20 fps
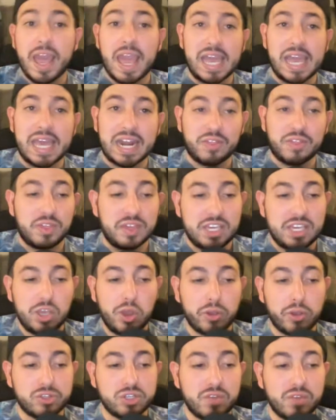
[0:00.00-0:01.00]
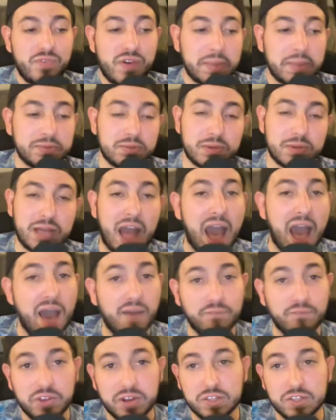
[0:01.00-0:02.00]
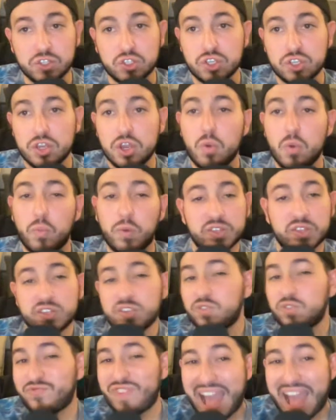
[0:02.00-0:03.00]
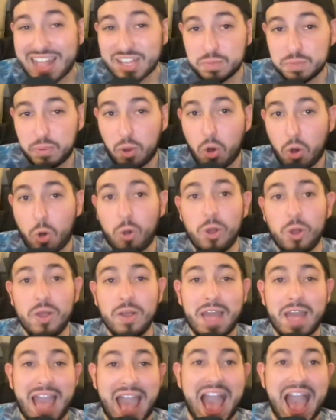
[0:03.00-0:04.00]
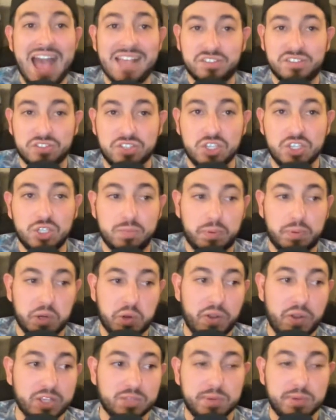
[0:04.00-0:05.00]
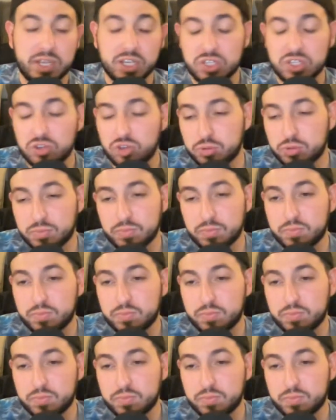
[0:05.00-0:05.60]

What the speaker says: And I think he also developed some confidence with his fastball as the season progressed, because there's,